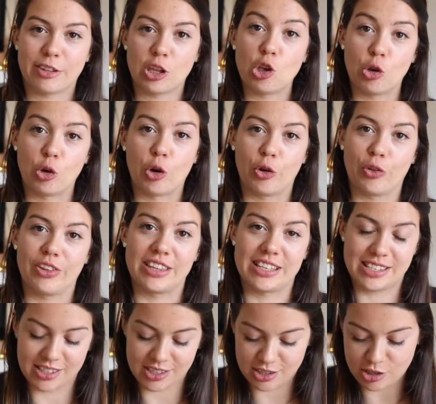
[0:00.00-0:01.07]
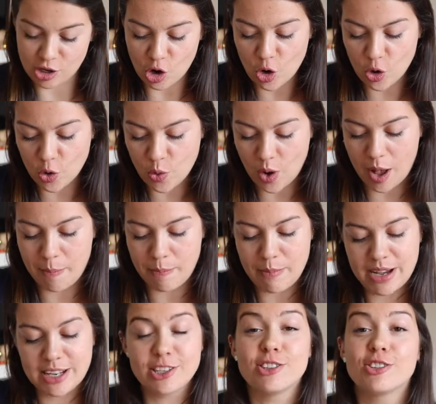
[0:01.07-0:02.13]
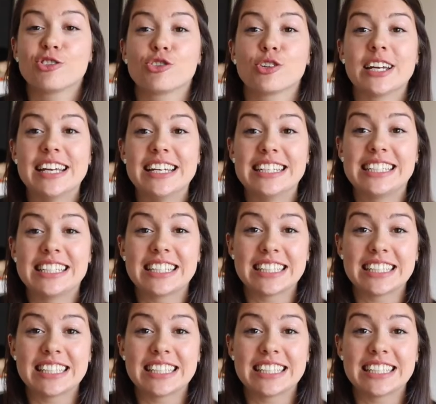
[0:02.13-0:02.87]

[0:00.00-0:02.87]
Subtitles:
You know that this is so up my street.